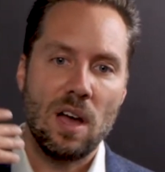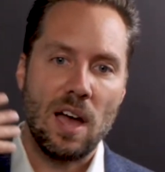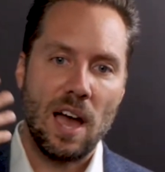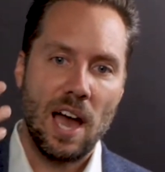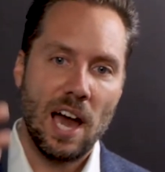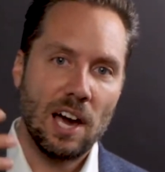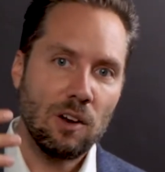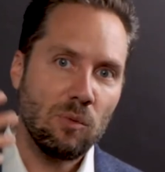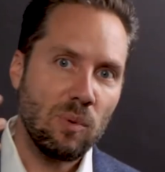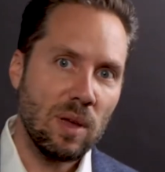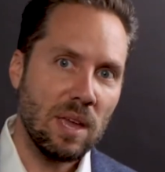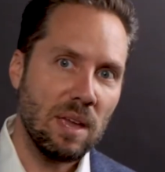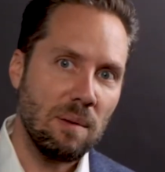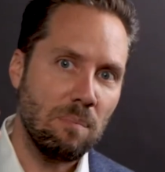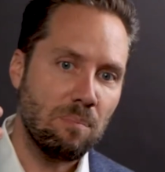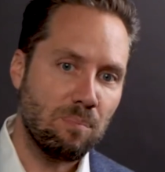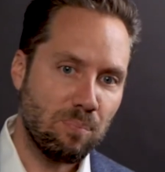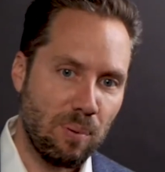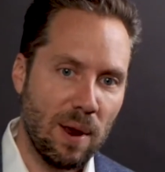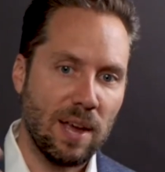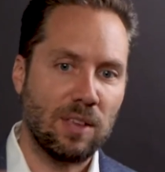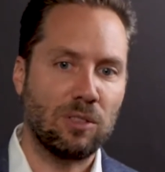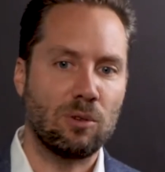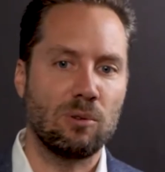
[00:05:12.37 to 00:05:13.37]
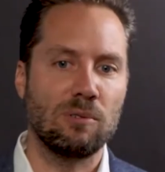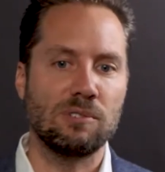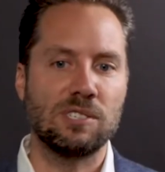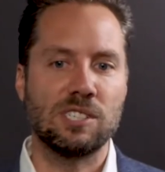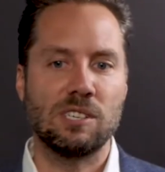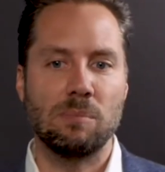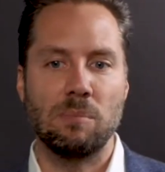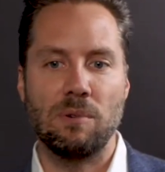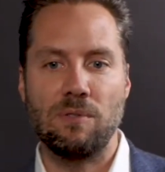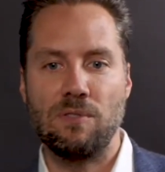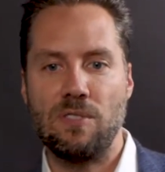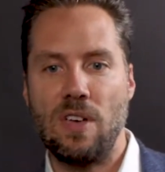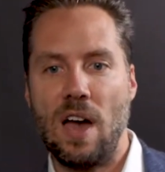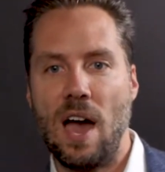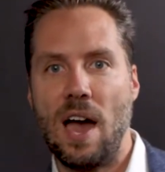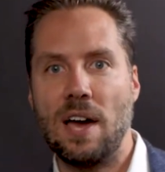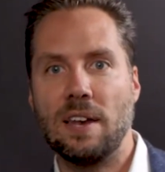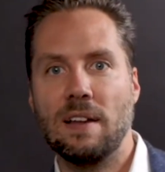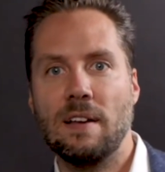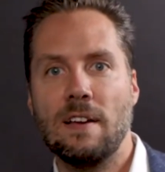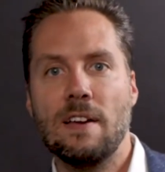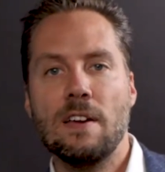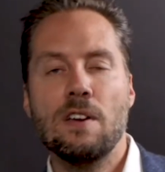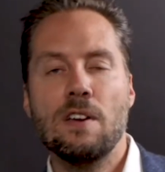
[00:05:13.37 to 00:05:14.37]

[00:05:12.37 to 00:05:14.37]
how do we break through some of that?